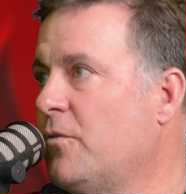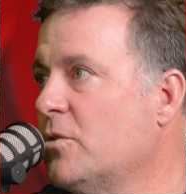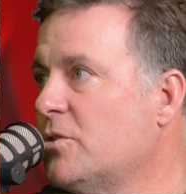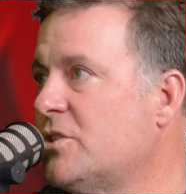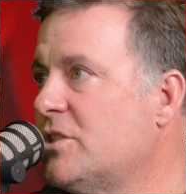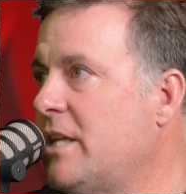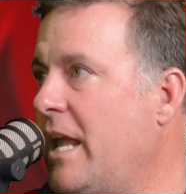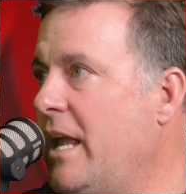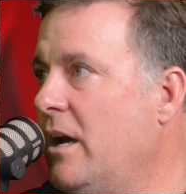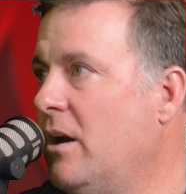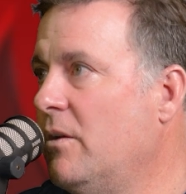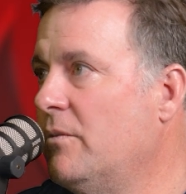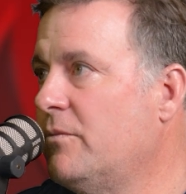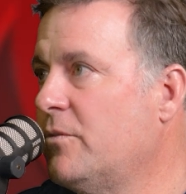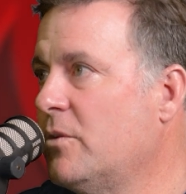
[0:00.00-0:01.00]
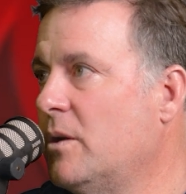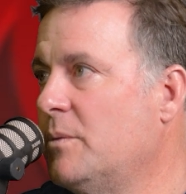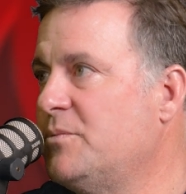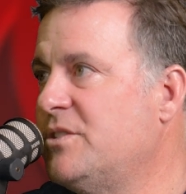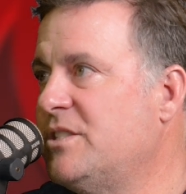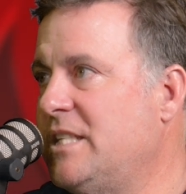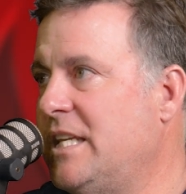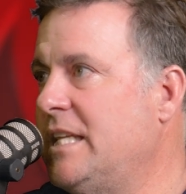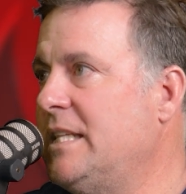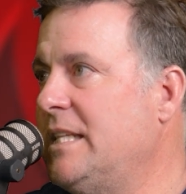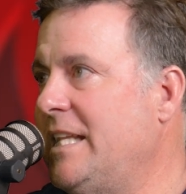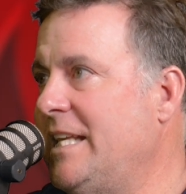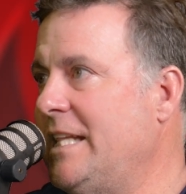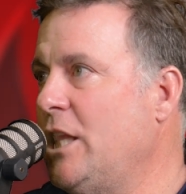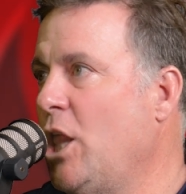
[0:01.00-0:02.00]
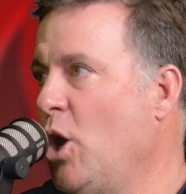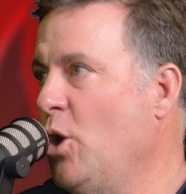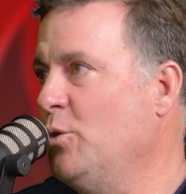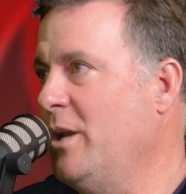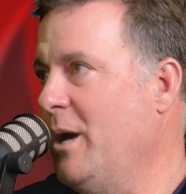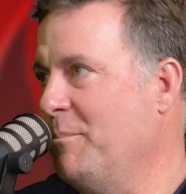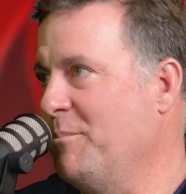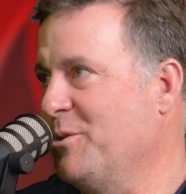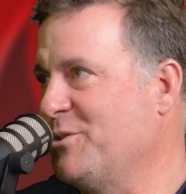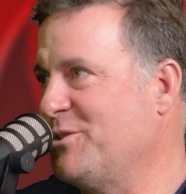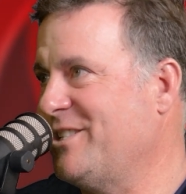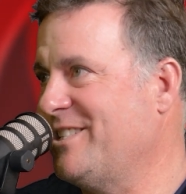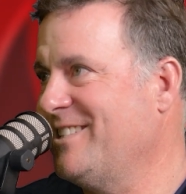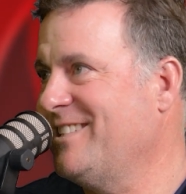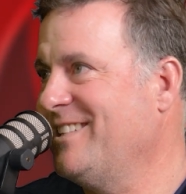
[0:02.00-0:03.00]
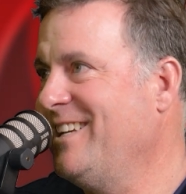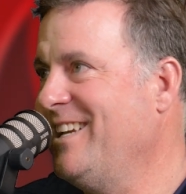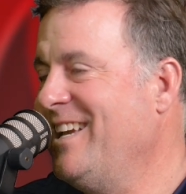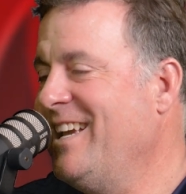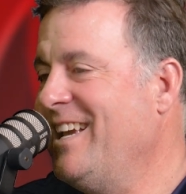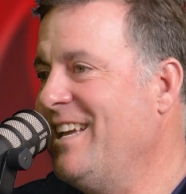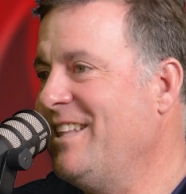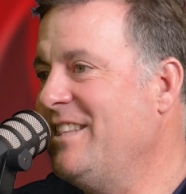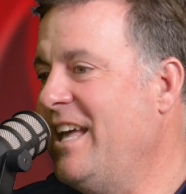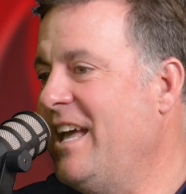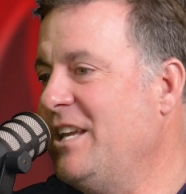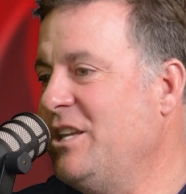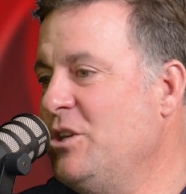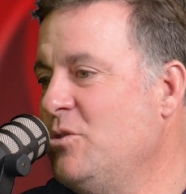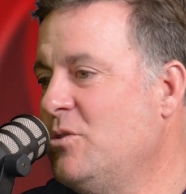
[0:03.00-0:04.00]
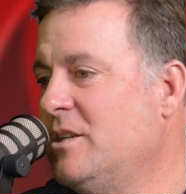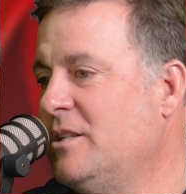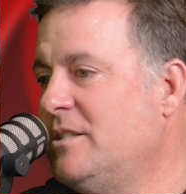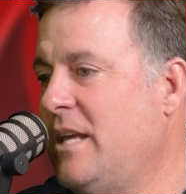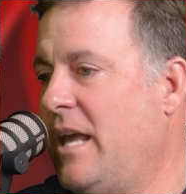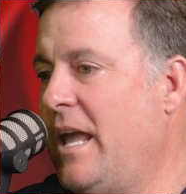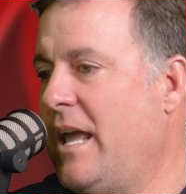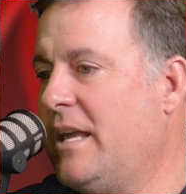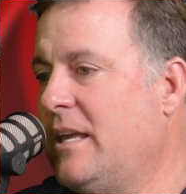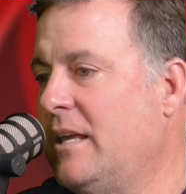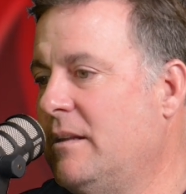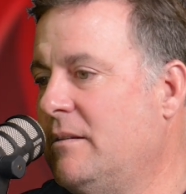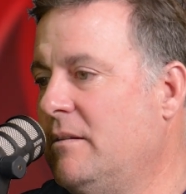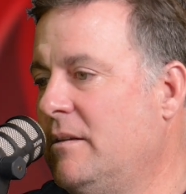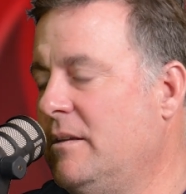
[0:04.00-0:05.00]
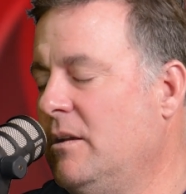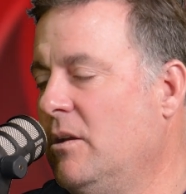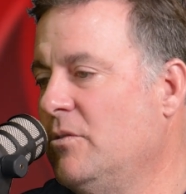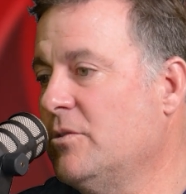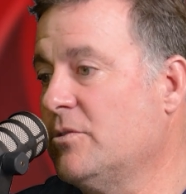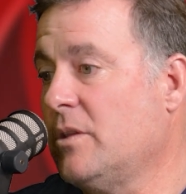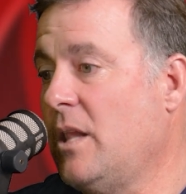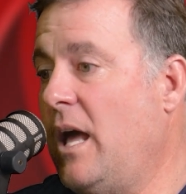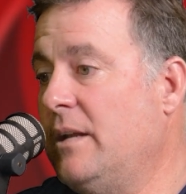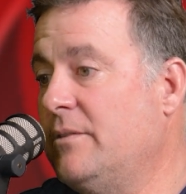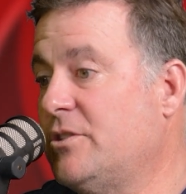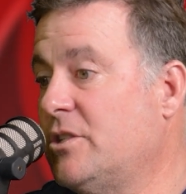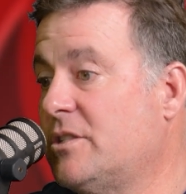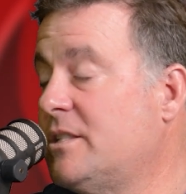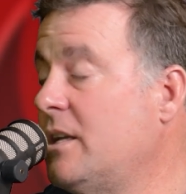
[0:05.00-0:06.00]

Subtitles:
for sale for obscenely low numbers that you can take. And, there's a lot of just